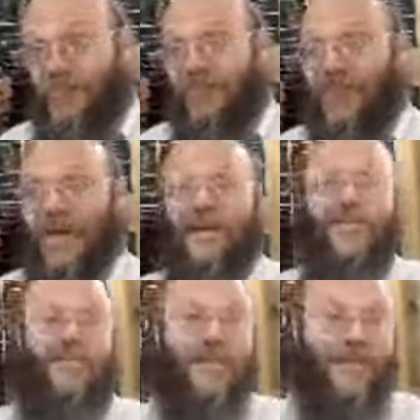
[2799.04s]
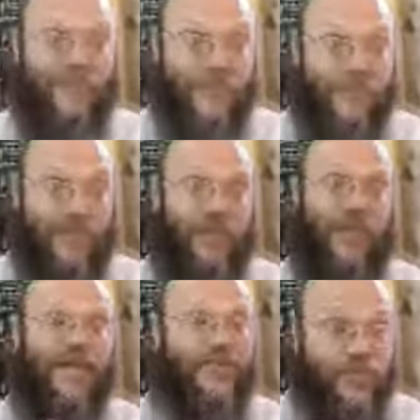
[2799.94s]
as so
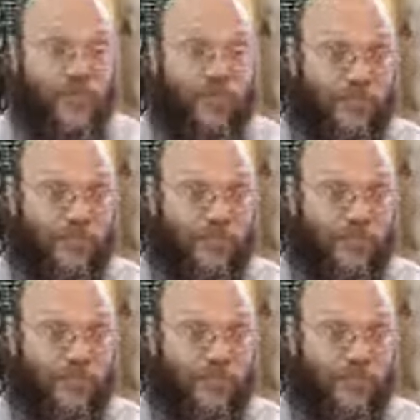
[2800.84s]
that's true